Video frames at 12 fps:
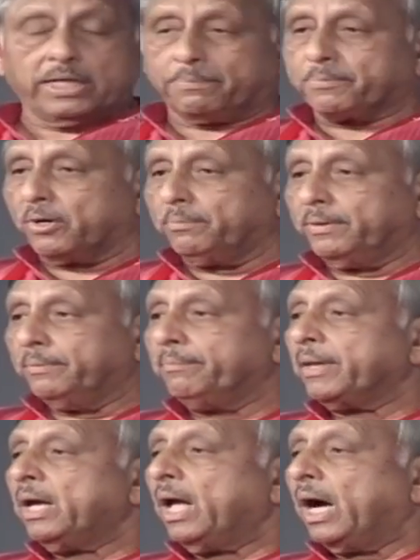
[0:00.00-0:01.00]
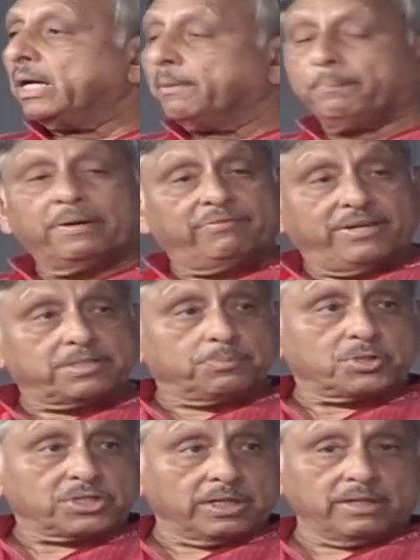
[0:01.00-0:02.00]
that problem. Under Pervez
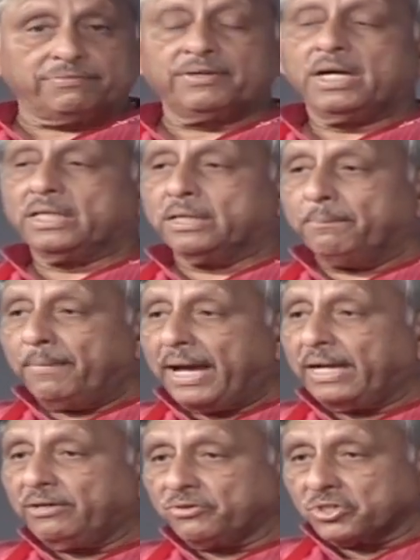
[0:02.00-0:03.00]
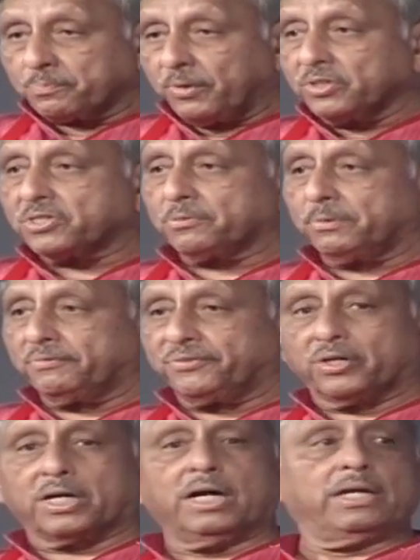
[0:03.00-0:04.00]
Musharraf, the man responsible for
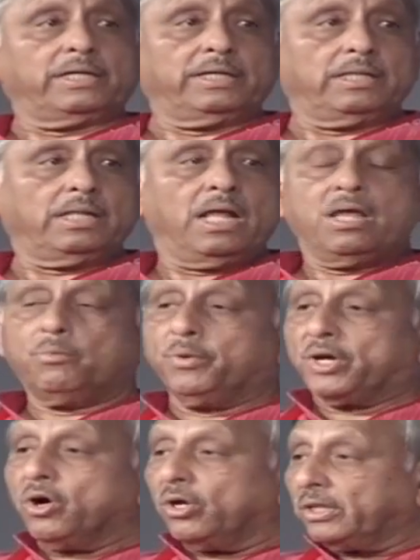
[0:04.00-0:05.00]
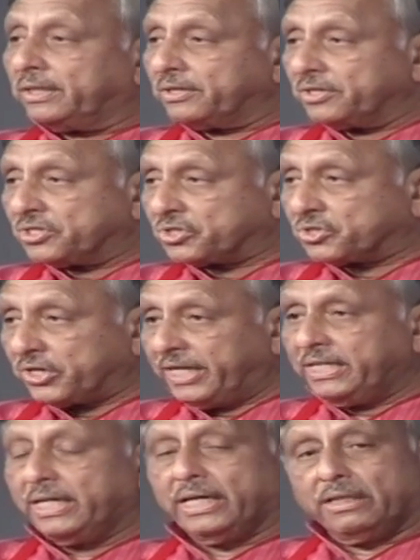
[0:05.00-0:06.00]
Kargil, we got the
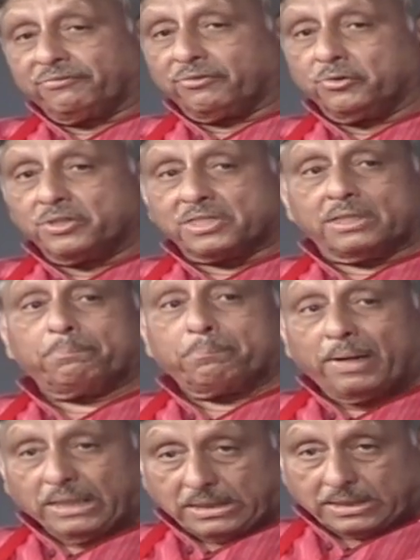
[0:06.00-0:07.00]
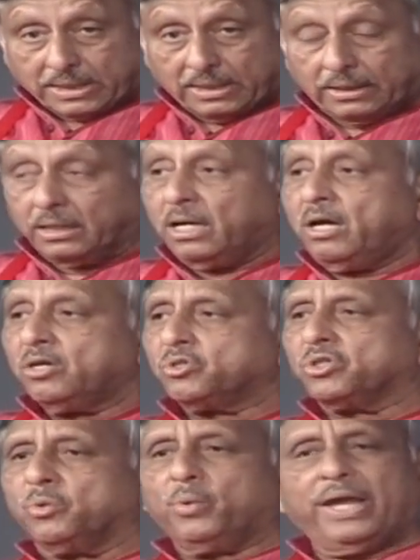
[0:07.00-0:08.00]
restraining influence in Pakistan to
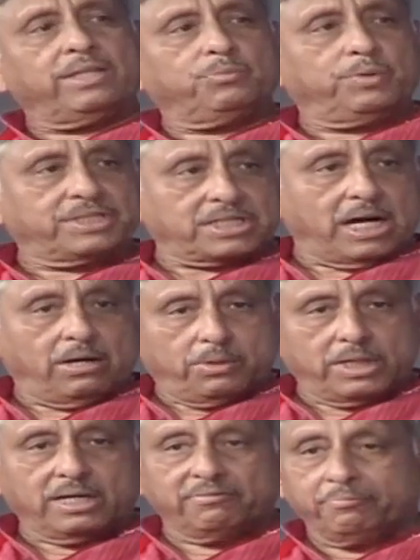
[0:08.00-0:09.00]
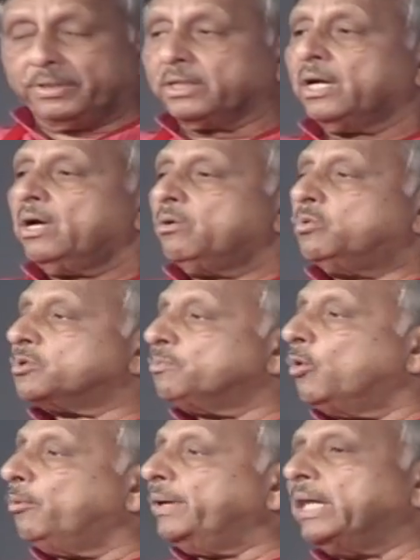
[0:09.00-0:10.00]
the way in which our government was
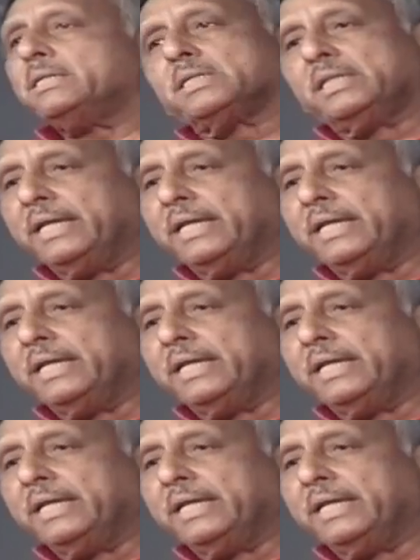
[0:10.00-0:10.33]
mobilizing